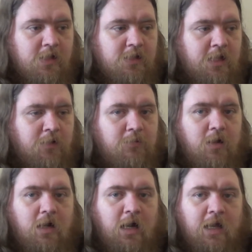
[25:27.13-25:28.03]
Now,
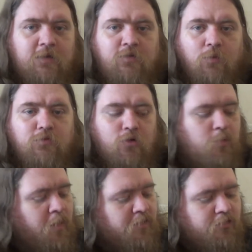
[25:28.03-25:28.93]
I don't talk
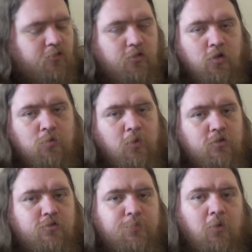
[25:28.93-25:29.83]
about this too
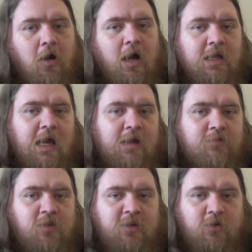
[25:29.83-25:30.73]
much, but I
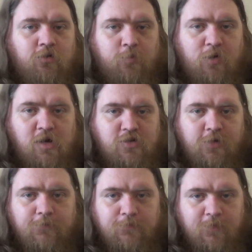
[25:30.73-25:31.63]
have clinical depression.
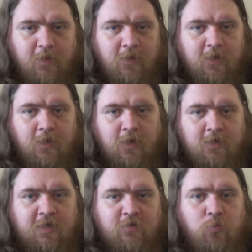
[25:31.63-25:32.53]

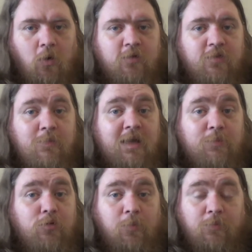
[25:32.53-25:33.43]
It's one of the many
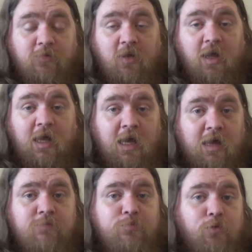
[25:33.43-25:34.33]
problems that I
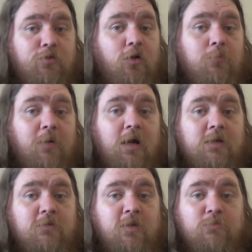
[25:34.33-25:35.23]
have brought on
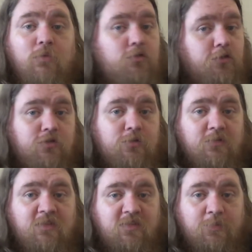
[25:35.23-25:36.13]
by the multitude
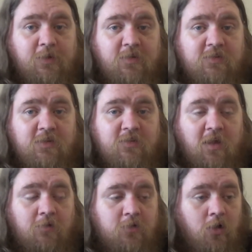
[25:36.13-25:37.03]
of disabilities
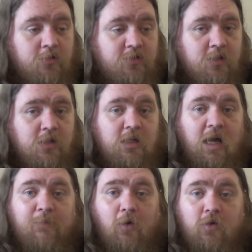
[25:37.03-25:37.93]
that I've got.
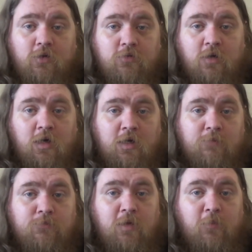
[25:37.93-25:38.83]
I'm
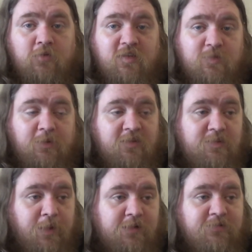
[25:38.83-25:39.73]
on
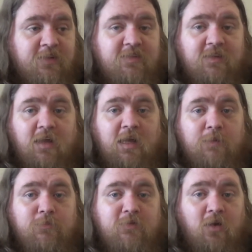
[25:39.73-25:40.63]
disability benefits and
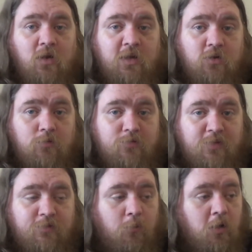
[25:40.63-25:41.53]
I'm declared
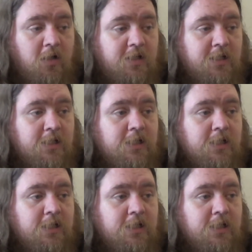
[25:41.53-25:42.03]
unfit for work.